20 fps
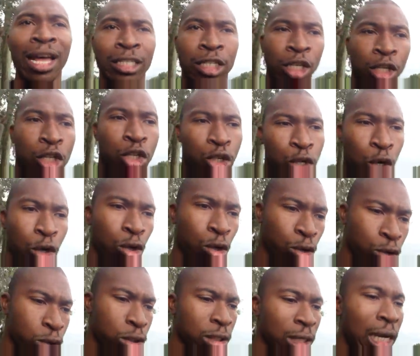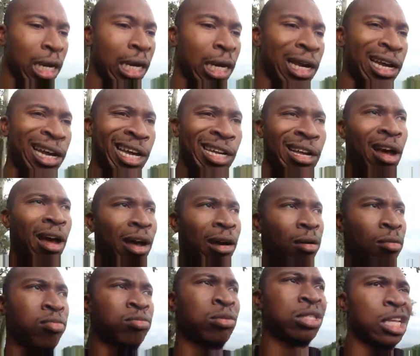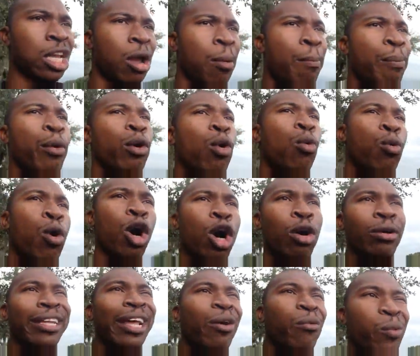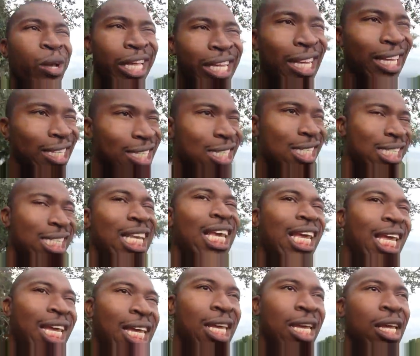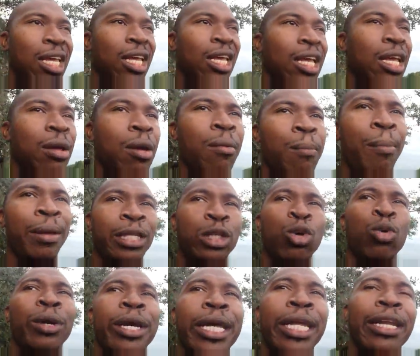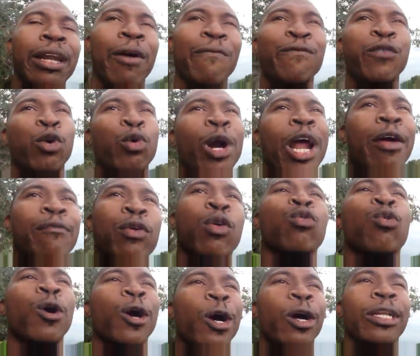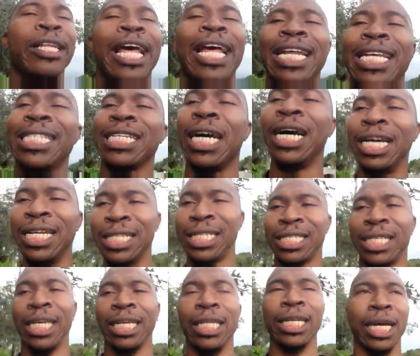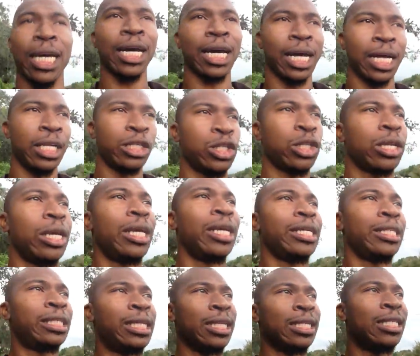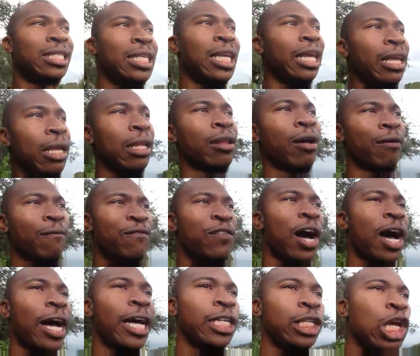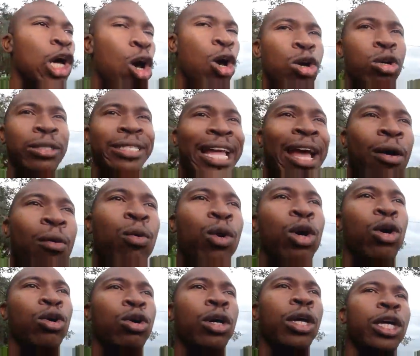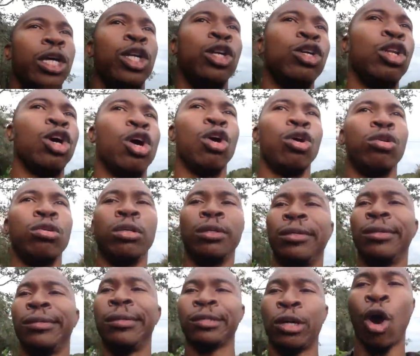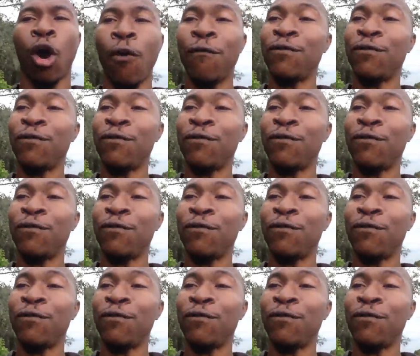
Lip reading: to choose a temporal world that we can see between a forever world that is unseen to us, to find those that will, go